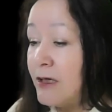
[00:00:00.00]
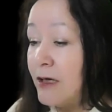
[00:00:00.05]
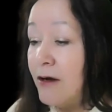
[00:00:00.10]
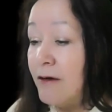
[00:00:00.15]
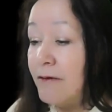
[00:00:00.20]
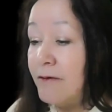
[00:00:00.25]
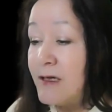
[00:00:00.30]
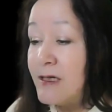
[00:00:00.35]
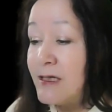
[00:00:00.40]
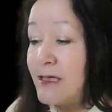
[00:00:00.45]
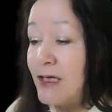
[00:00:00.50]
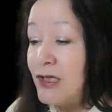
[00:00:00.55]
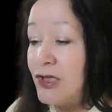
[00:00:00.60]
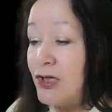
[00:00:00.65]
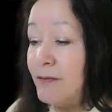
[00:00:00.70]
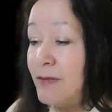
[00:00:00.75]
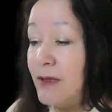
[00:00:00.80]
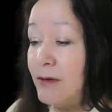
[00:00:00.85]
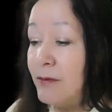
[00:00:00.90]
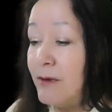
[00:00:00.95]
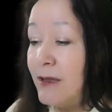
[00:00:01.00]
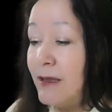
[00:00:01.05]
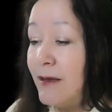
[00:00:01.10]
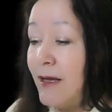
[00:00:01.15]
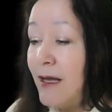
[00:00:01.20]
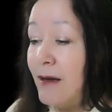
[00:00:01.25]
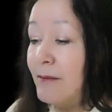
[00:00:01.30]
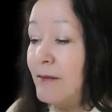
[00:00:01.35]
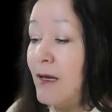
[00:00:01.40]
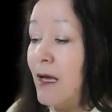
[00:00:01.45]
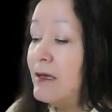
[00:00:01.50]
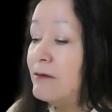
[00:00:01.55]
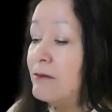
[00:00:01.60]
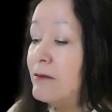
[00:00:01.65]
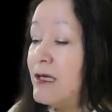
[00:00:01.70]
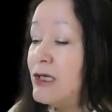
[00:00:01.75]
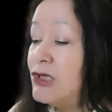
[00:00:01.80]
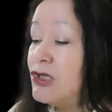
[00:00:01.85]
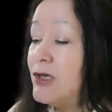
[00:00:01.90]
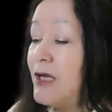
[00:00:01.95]
a conversation between them in
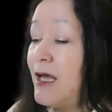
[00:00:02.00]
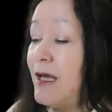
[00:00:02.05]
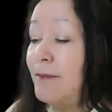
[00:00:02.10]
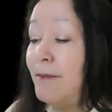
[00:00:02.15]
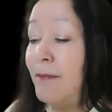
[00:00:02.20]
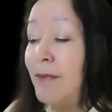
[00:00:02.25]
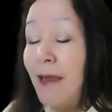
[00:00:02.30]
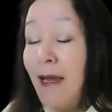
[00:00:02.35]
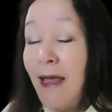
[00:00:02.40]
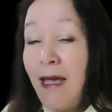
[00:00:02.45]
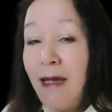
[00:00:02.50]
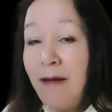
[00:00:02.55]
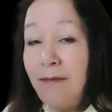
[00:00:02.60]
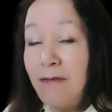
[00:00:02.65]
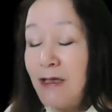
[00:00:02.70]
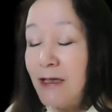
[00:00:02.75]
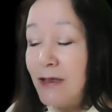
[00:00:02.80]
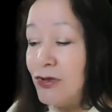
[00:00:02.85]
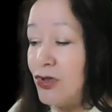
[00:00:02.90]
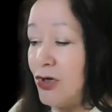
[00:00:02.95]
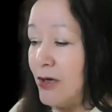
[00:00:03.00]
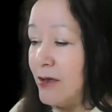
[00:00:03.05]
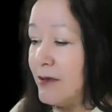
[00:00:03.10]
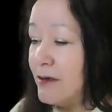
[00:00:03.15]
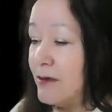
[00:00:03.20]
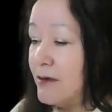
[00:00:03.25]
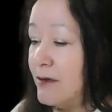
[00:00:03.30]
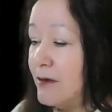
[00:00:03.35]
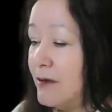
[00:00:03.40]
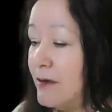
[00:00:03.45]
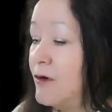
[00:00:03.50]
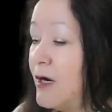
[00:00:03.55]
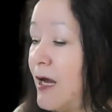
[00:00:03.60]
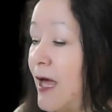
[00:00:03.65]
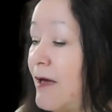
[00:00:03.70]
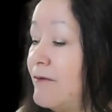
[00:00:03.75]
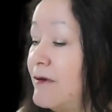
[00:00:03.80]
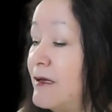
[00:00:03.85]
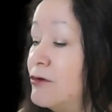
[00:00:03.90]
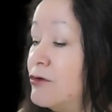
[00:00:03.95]
which they blamed each other for
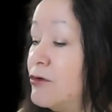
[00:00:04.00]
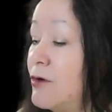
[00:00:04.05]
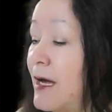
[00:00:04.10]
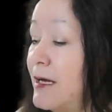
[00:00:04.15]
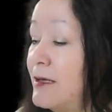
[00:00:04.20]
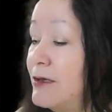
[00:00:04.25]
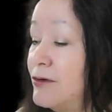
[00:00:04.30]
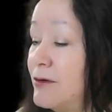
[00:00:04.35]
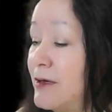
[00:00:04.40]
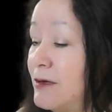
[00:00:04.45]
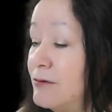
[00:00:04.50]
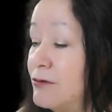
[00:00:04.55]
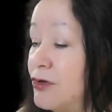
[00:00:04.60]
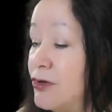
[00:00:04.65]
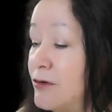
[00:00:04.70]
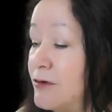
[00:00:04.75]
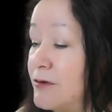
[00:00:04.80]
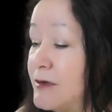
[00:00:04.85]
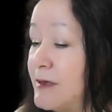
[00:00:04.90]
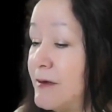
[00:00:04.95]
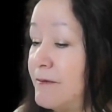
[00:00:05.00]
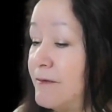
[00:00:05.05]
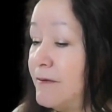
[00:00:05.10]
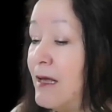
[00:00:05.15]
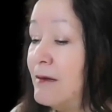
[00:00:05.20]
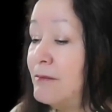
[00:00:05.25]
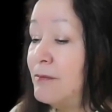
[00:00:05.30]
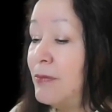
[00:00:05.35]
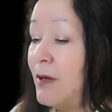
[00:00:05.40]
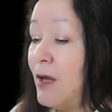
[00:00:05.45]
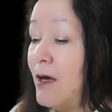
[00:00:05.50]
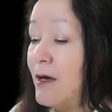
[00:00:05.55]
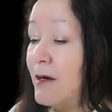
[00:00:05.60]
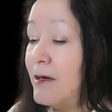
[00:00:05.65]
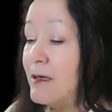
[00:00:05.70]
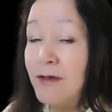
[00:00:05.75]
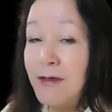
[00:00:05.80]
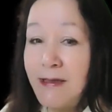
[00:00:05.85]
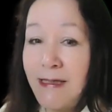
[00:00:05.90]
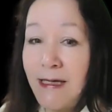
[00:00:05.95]
having tried to kill Joseph and
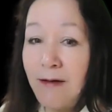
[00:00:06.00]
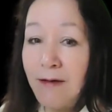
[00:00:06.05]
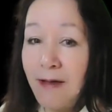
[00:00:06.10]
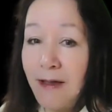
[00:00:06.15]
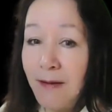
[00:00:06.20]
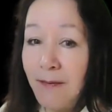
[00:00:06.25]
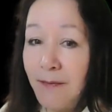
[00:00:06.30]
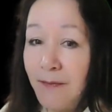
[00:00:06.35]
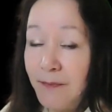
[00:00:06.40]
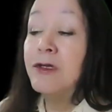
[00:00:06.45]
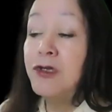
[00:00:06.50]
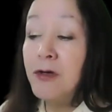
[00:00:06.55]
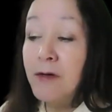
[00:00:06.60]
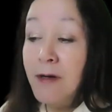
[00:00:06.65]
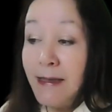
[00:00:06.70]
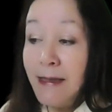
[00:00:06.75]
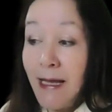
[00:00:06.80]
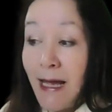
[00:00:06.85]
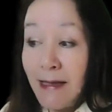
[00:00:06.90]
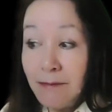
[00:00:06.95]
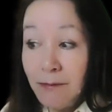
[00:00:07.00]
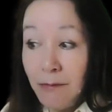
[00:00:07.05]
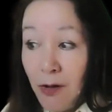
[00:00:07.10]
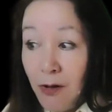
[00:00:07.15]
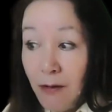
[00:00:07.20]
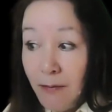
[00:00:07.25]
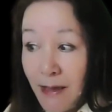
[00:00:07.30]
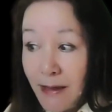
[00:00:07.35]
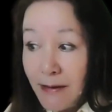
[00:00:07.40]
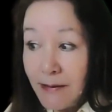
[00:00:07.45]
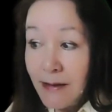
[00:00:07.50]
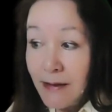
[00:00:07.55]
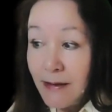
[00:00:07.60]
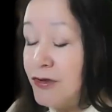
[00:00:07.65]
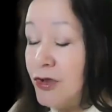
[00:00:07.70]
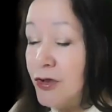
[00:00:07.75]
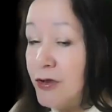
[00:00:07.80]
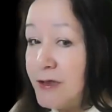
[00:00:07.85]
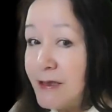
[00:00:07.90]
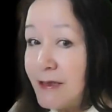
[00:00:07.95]
plotting to sell him. So at that moment,
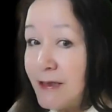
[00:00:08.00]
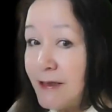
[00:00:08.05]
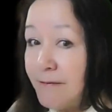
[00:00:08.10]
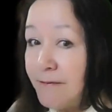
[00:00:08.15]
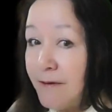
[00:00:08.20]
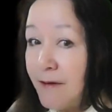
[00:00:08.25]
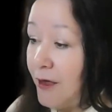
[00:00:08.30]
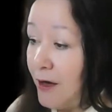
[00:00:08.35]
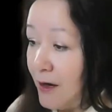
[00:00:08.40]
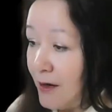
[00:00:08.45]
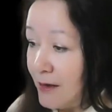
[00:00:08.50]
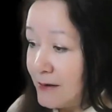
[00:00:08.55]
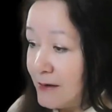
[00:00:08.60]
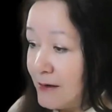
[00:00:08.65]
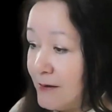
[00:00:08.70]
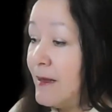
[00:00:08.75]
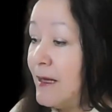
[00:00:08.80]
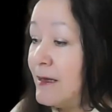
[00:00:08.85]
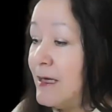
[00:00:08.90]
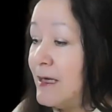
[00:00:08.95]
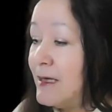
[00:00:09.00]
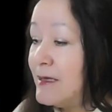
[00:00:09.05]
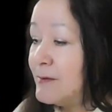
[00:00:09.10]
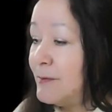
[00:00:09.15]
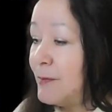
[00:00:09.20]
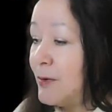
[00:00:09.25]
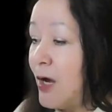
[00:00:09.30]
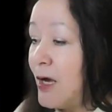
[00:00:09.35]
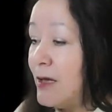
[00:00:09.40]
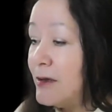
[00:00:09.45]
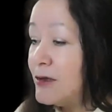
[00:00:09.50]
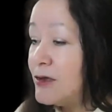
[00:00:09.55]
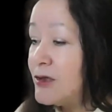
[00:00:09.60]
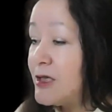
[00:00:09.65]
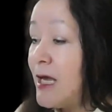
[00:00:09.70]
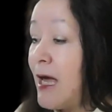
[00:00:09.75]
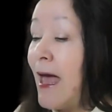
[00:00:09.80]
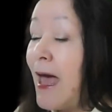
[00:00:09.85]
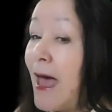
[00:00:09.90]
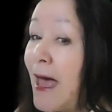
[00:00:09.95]
Joseph thought that his brothers
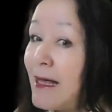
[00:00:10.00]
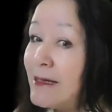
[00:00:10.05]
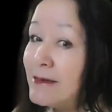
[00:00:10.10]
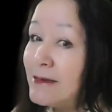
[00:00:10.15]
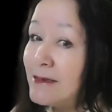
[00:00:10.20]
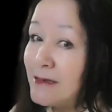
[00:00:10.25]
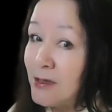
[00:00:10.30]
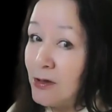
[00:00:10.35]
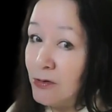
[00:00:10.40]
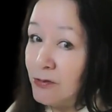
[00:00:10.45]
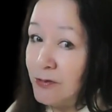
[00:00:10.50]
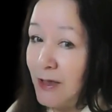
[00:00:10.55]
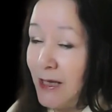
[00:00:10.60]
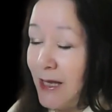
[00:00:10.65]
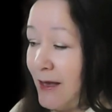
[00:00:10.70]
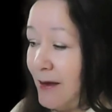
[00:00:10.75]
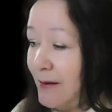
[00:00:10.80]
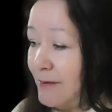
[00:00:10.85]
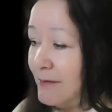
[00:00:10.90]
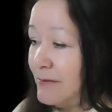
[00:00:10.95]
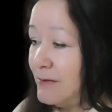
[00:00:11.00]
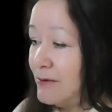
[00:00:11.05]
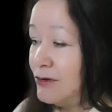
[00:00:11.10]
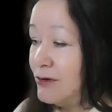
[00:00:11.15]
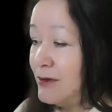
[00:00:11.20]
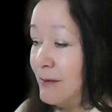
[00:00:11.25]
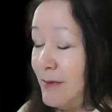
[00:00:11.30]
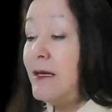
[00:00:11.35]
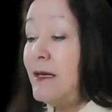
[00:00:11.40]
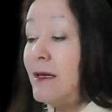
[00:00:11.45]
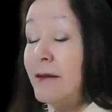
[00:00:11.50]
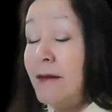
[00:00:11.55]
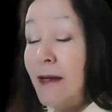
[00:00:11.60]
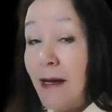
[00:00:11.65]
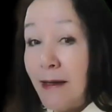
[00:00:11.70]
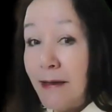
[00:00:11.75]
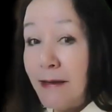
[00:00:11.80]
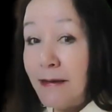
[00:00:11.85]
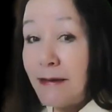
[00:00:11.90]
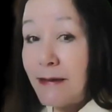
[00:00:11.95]
had sold him to the
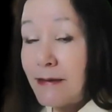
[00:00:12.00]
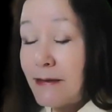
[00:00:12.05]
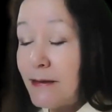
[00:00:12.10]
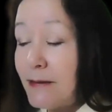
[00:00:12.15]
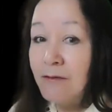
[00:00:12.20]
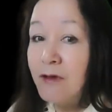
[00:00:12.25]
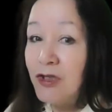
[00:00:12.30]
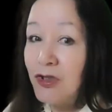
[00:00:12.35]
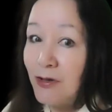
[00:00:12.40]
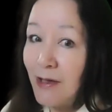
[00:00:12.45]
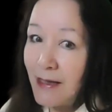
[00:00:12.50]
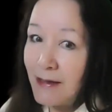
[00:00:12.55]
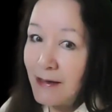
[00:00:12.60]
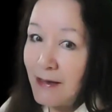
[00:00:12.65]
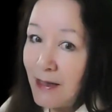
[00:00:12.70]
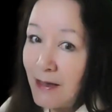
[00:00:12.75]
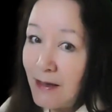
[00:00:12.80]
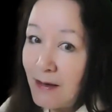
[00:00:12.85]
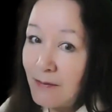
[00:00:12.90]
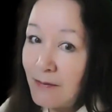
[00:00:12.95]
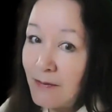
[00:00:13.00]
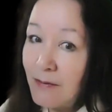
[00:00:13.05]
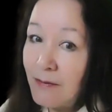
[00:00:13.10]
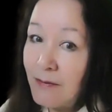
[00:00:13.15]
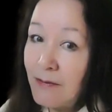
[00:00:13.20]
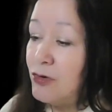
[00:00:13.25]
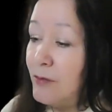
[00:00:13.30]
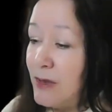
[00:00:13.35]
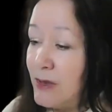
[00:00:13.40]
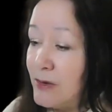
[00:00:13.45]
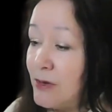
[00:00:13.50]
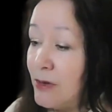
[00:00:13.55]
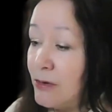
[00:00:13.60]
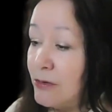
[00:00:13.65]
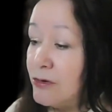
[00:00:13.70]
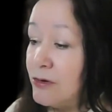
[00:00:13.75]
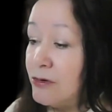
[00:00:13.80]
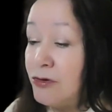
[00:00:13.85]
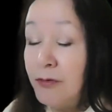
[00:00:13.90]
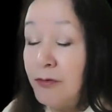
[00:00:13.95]
Midianites, which led him to be
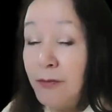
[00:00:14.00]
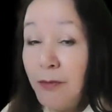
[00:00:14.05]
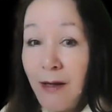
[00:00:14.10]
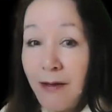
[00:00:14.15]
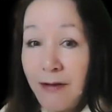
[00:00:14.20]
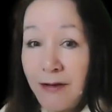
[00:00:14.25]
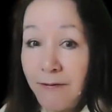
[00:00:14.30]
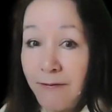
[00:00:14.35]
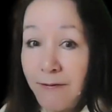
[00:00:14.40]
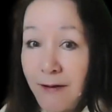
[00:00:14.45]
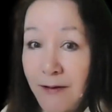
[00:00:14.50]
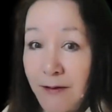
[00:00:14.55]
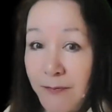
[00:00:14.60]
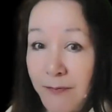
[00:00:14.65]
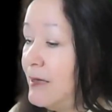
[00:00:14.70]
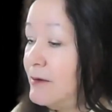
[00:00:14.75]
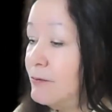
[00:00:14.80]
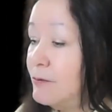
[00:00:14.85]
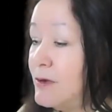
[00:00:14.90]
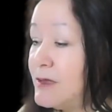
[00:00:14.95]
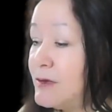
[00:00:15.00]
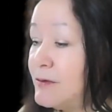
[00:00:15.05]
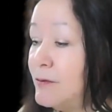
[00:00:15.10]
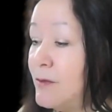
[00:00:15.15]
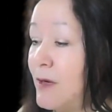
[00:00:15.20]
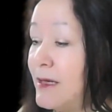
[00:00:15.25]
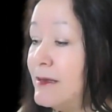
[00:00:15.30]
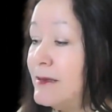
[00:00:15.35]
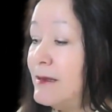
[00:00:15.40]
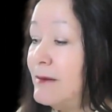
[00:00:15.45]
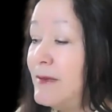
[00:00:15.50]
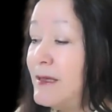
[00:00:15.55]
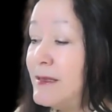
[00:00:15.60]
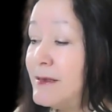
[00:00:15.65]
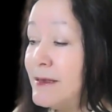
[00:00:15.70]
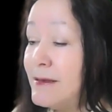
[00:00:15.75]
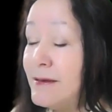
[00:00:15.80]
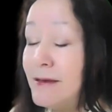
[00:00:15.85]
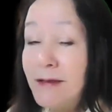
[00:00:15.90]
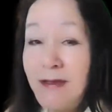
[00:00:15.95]
sold to Potiphar. It was one
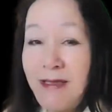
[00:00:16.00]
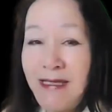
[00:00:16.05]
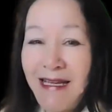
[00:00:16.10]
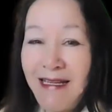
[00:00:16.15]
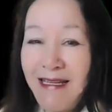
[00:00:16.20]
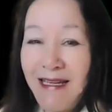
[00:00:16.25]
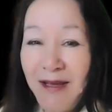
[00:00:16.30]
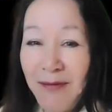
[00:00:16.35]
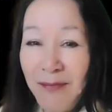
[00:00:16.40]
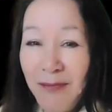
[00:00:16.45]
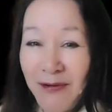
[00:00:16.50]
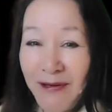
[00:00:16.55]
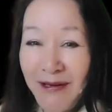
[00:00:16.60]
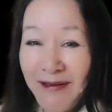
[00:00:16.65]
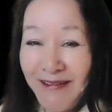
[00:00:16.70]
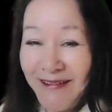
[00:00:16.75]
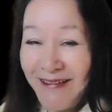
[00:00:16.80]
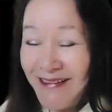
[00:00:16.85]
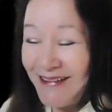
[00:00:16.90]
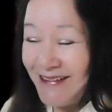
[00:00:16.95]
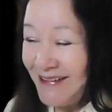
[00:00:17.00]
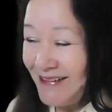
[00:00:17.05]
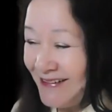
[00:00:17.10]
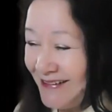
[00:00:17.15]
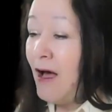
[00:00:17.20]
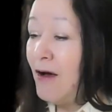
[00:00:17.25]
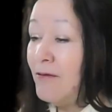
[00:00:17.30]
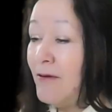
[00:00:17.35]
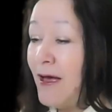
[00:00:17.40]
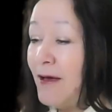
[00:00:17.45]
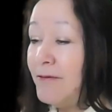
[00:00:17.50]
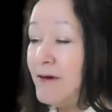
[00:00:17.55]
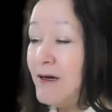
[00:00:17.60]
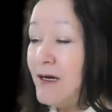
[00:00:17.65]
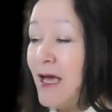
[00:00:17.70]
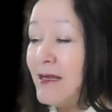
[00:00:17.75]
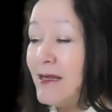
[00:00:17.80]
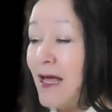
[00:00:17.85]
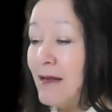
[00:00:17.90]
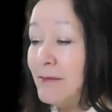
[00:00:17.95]
misunderstanding upon another. However,
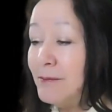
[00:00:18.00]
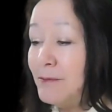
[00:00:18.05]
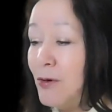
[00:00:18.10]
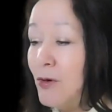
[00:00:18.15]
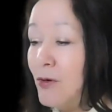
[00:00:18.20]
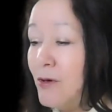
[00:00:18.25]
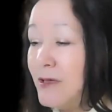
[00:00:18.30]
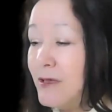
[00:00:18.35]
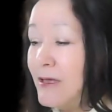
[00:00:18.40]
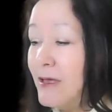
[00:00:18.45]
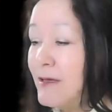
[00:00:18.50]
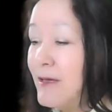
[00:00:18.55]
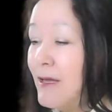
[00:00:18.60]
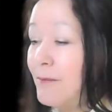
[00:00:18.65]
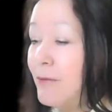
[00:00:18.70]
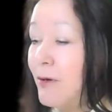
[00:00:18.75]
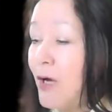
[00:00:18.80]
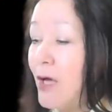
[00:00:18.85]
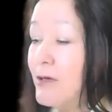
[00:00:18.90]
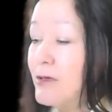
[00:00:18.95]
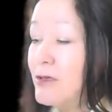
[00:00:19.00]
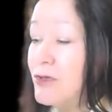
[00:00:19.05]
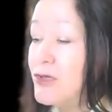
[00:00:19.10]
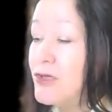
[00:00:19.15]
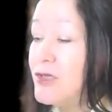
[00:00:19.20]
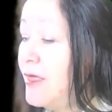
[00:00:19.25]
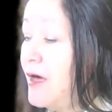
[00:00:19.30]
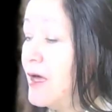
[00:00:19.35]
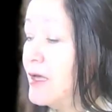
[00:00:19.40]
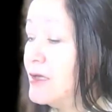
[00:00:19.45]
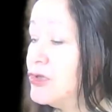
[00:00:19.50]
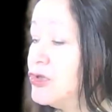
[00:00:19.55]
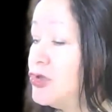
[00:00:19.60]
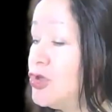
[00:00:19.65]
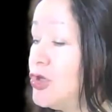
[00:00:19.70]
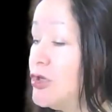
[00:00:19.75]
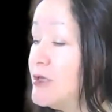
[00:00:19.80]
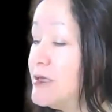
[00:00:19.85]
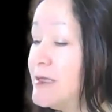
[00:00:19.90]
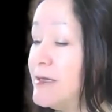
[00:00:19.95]
at that point, the brothers thought
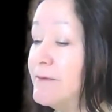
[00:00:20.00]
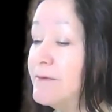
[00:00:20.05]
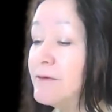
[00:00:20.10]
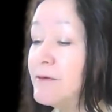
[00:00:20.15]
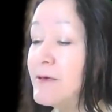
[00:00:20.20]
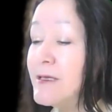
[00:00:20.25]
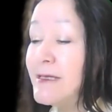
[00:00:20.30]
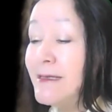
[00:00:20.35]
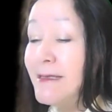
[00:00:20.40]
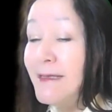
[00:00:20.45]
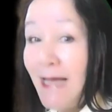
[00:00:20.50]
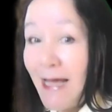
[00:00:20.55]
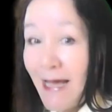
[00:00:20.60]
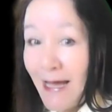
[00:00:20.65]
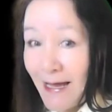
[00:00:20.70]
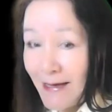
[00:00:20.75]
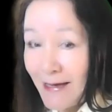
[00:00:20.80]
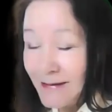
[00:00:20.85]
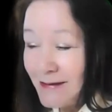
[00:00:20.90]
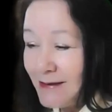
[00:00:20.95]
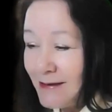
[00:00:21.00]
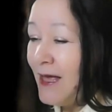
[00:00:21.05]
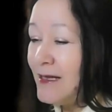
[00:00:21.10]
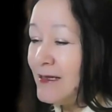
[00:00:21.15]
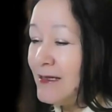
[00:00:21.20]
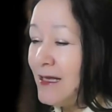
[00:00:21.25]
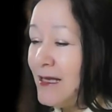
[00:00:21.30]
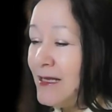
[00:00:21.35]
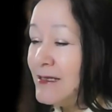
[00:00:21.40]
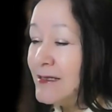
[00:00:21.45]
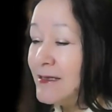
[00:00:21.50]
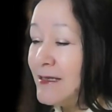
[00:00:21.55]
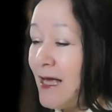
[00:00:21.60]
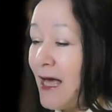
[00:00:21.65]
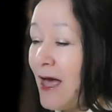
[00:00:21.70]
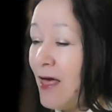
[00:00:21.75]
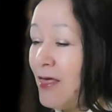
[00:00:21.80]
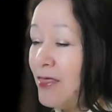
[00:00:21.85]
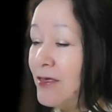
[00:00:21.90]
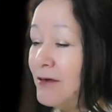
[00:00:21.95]
Joseph was dead and his
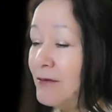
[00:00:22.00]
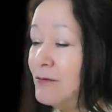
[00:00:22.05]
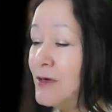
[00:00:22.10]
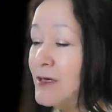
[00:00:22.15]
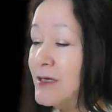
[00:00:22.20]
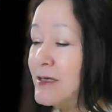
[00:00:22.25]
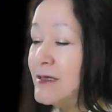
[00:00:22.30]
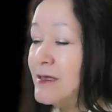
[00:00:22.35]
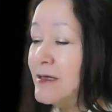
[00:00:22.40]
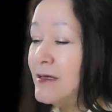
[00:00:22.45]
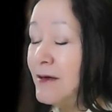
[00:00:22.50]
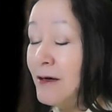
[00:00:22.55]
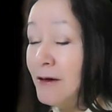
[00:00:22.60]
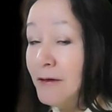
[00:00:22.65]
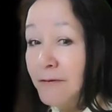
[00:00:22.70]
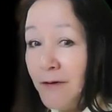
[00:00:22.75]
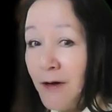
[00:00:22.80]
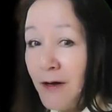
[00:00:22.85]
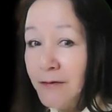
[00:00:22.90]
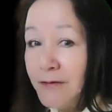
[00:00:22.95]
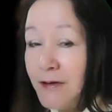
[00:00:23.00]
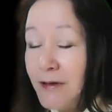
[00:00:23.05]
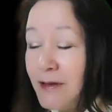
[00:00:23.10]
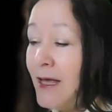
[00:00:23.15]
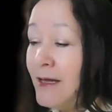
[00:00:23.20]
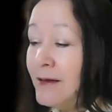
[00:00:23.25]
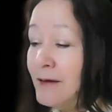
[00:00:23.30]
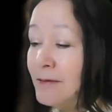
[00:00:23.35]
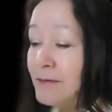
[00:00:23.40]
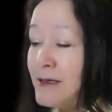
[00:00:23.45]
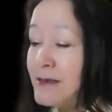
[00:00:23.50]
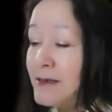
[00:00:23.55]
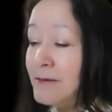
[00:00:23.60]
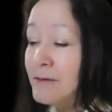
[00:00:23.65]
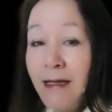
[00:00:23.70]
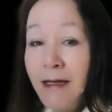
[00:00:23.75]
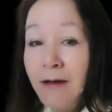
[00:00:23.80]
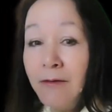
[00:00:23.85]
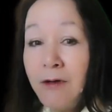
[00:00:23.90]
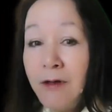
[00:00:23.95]
death was their fault and the reason
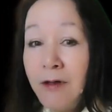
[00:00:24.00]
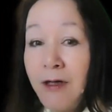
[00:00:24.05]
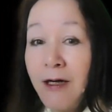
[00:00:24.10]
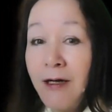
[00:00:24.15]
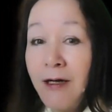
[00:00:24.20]
they were